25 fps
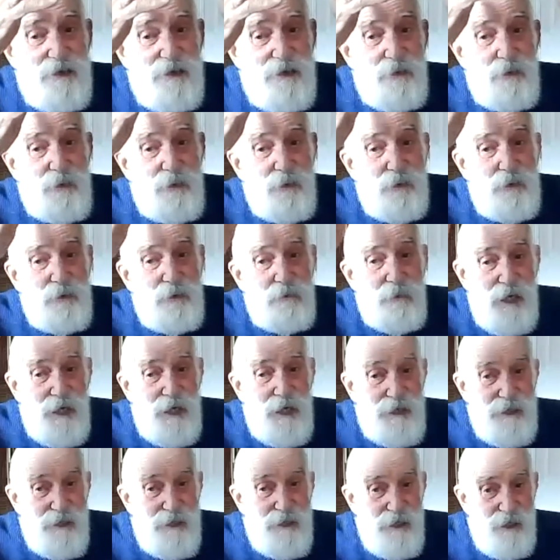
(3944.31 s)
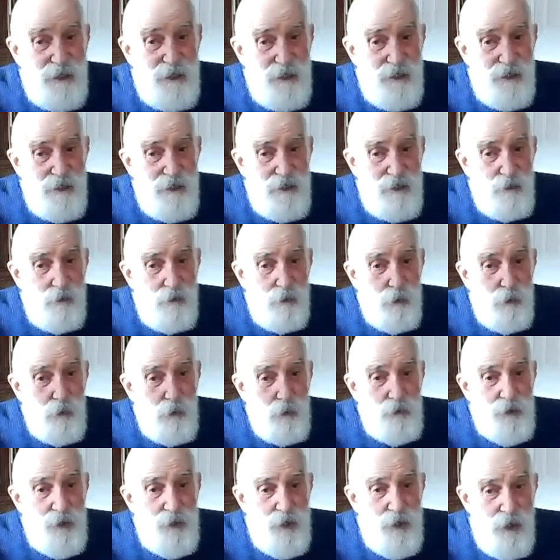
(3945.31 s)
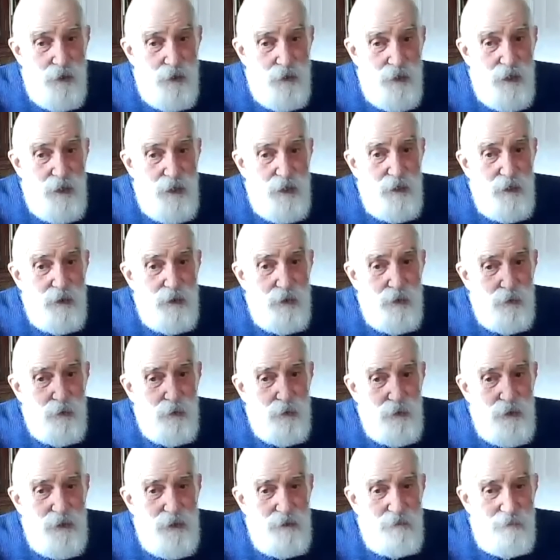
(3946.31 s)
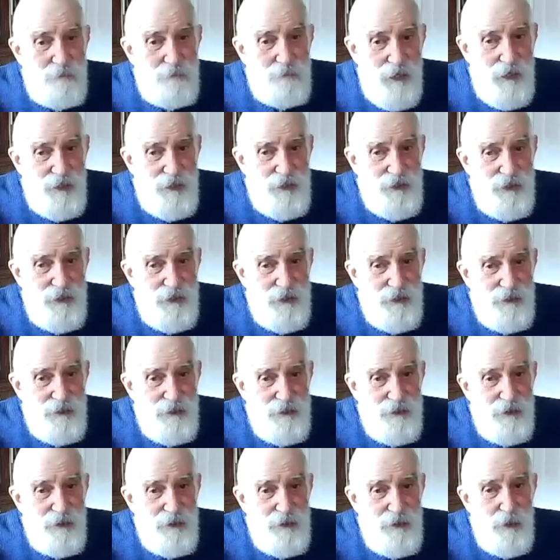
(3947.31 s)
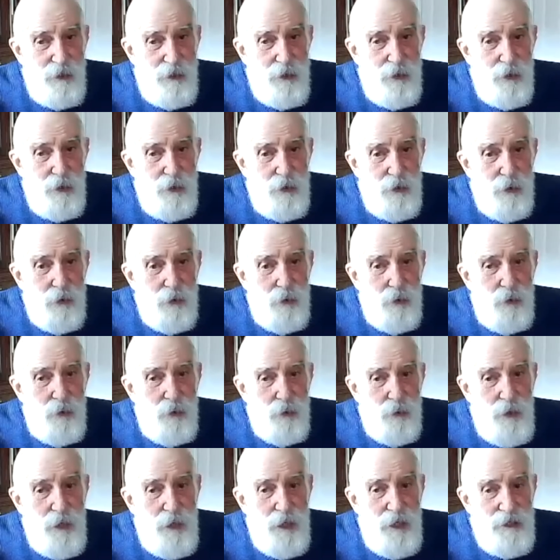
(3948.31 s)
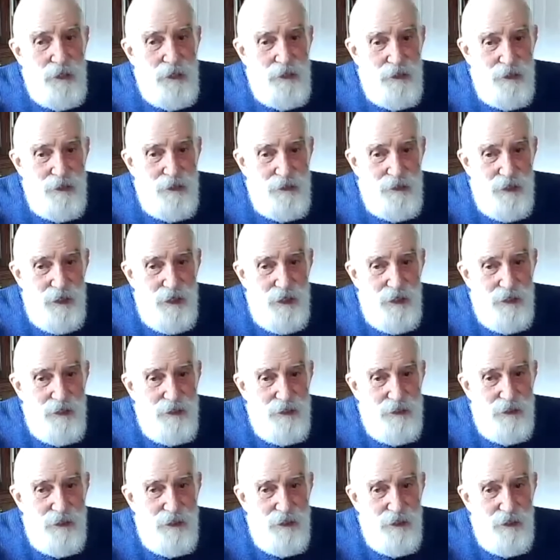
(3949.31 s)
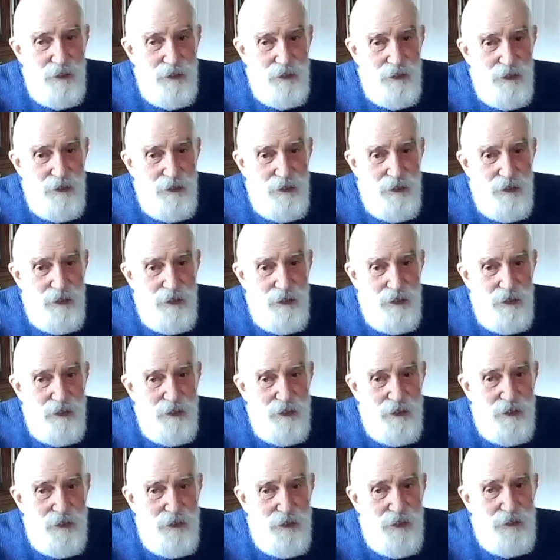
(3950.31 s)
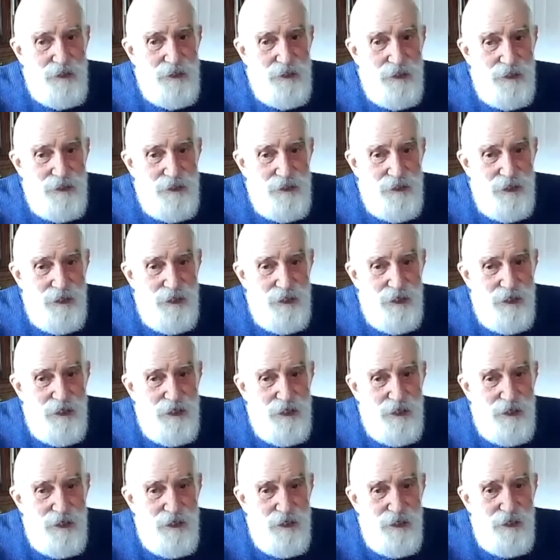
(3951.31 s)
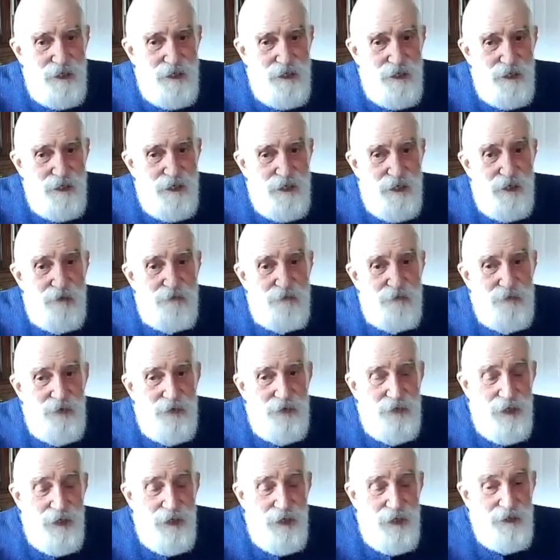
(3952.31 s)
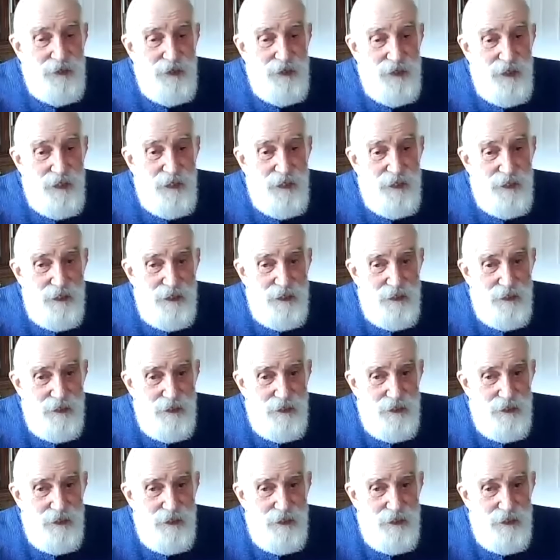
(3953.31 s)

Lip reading: almighty, all knowing, all compassionate, all understanding. This is everything that's needed.